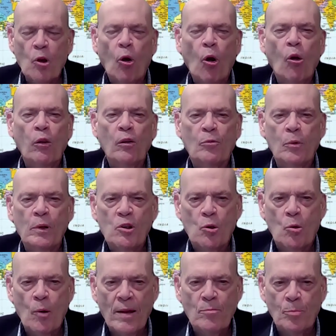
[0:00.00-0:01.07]
all of which
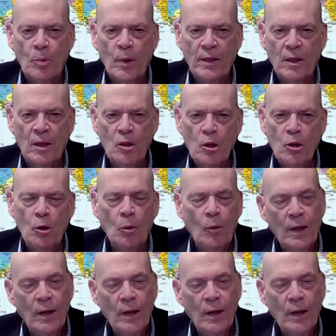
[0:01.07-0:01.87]
Great Britain knew,